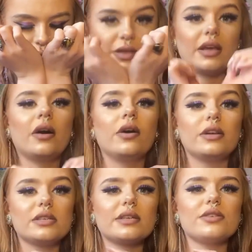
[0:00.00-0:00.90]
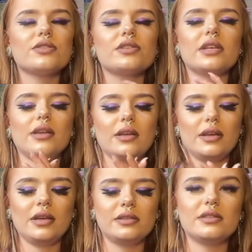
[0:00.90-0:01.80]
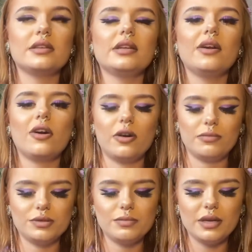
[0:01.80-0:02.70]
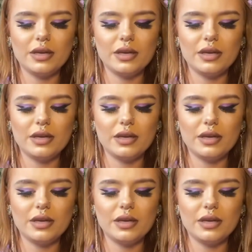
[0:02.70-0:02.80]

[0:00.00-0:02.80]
it honestly just instantly calms me.